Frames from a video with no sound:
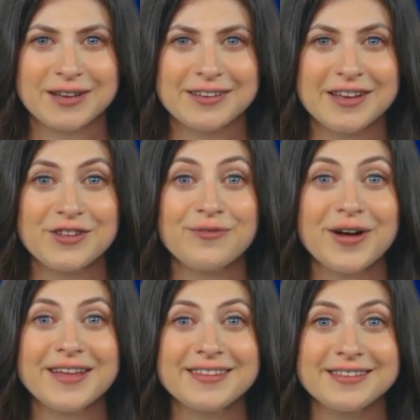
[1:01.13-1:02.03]
until you
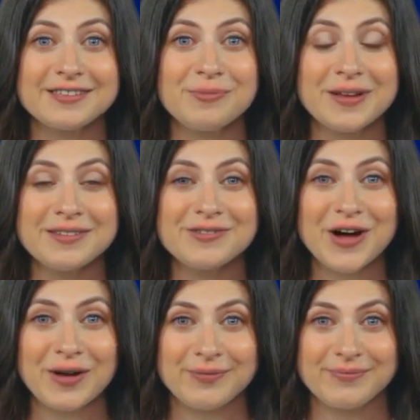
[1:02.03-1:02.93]
find that sweet
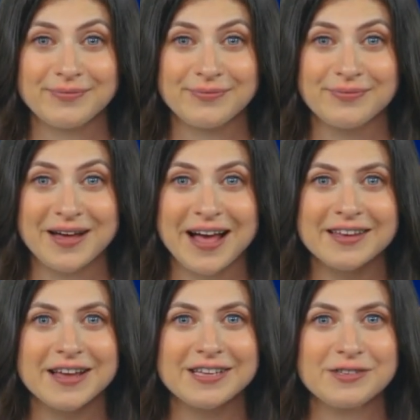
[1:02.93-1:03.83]
spot.
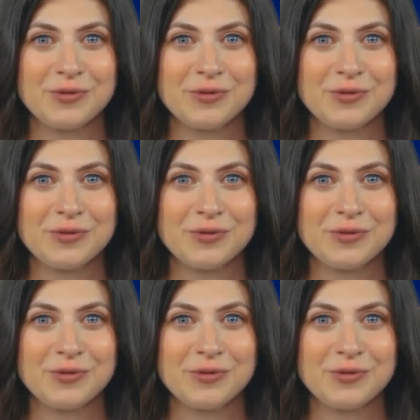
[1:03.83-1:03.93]
And guess